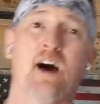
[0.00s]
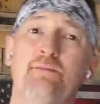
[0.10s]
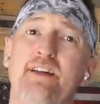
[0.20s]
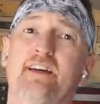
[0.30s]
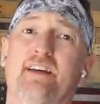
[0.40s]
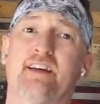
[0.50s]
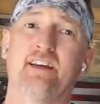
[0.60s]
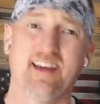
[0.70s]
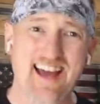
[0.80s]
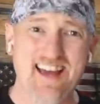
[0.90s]
I'm Nick
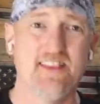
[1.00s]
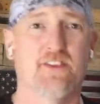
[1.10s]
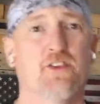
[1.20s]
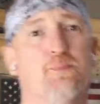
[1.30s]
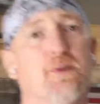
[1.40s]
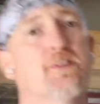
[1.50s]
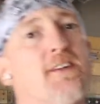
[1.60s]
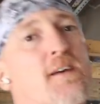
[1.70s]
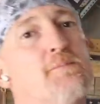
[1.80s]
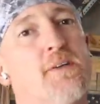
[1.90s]
and this is Build
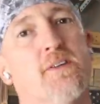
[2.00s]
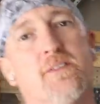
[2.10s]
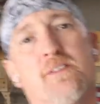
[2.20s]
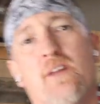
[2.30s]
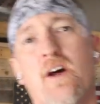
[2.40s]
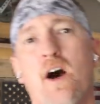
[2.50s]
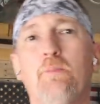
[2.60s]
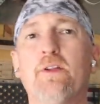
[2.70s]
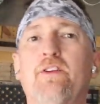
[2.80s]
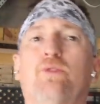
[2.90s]
Dad Build. A
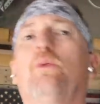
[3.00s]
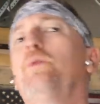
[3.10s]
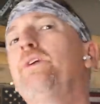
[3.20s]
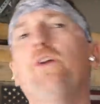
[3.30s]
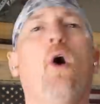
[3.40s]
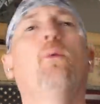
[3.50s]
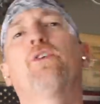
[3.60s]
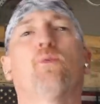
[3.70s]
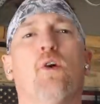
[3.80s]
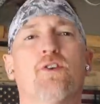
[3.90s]
place where we've
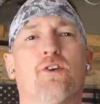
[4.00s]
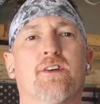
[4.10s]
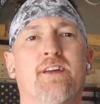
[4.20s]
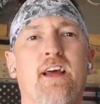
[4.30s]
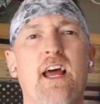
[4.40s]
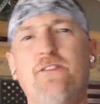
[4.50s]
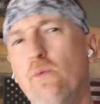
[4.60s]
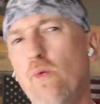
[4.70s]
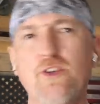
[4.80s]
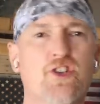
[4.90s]
always wondered, if a
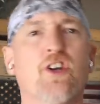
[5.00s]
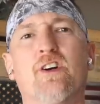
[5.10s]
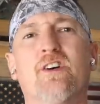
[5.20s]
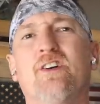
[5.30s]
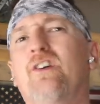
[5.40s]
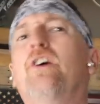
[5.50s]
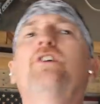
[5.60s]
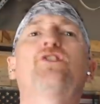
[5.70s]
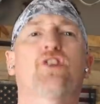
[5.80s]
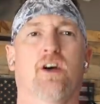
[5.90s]
woodchuck
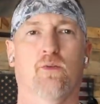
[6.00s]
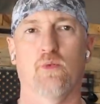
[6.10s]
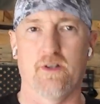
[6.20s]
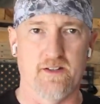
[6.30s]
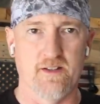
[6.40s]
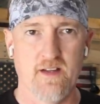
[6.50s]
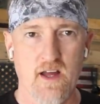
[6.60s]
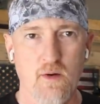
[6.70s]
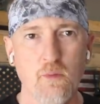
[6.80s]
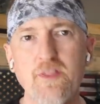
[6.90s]
could chuck wood,
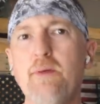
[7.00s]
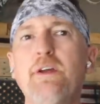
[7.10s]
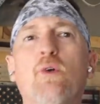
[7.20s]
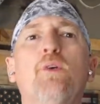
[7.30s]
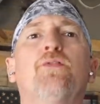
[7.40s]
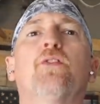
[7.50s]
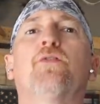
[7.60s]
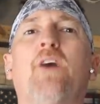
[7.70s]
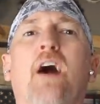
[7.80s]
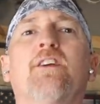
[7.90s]
would they be going for
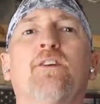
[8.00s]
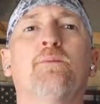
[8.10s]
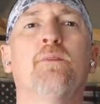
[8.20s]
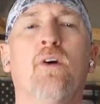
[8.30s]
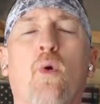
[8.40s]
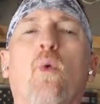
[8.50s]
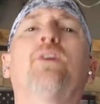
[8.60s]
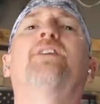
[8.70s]
volume or